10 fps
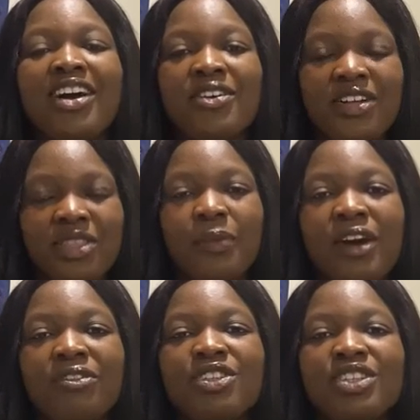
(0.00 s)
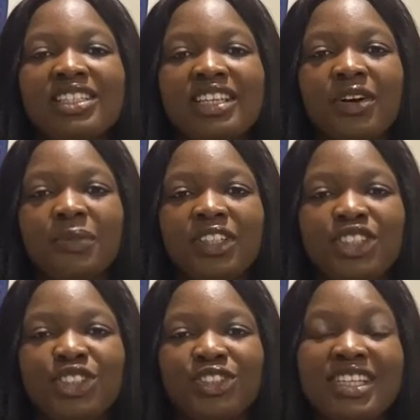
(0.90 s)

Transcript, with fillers: around the private students accommodation